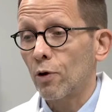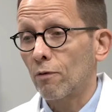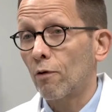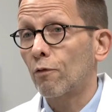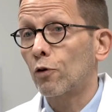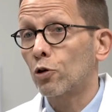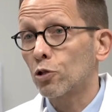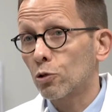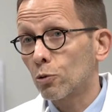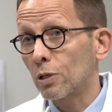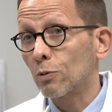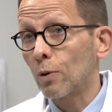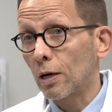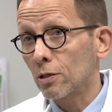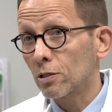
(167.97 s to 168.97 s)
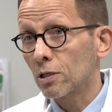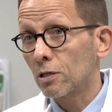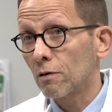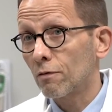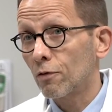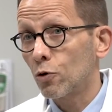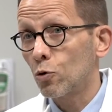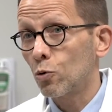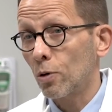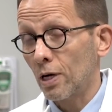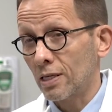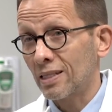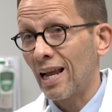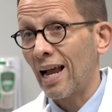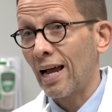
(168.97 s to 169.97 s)
you have a first degree relative who
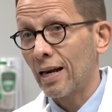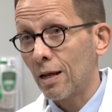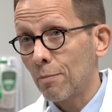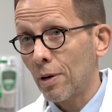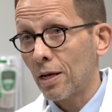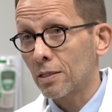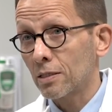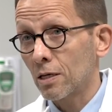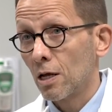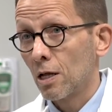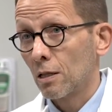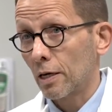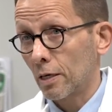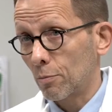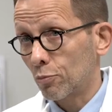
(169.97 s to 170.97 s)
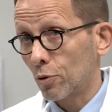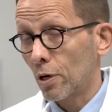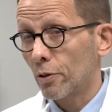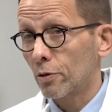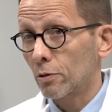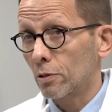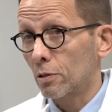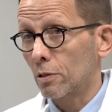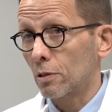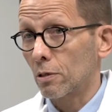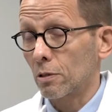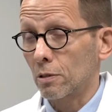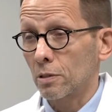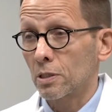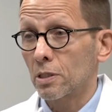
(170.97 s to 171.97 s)
has had MS, like a brother
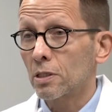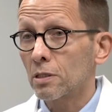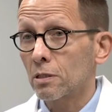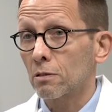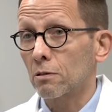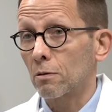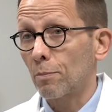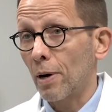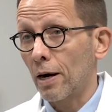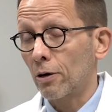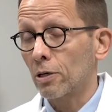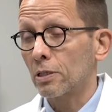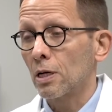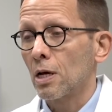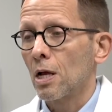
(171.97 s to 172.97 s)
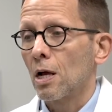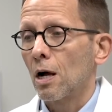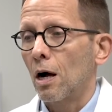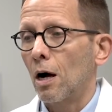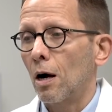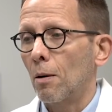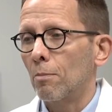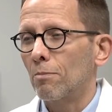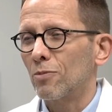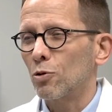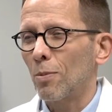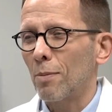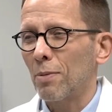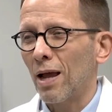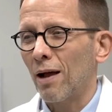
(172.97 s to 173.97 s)
or a sister or a parent, you
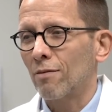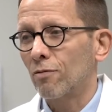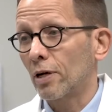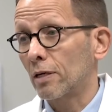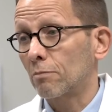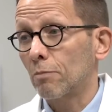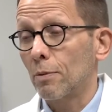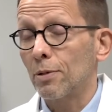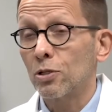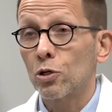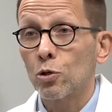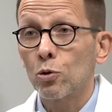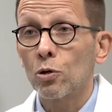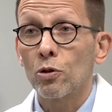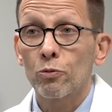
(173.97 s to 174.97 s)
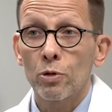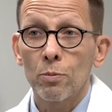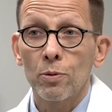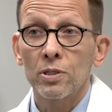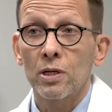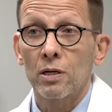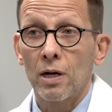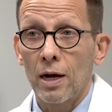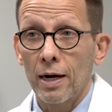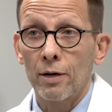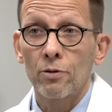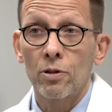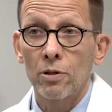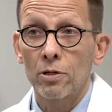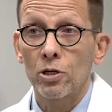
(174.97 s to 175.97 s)
maybe have like maybe 2 to 3% higher
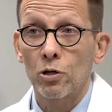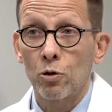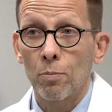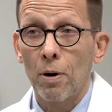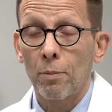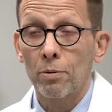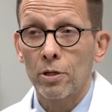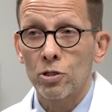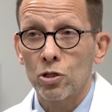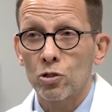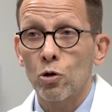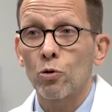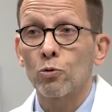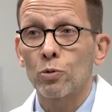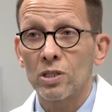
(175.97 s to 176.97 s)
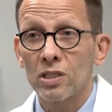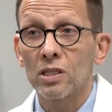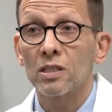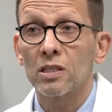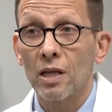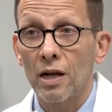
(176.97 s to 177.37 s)
than the general population. So the risk is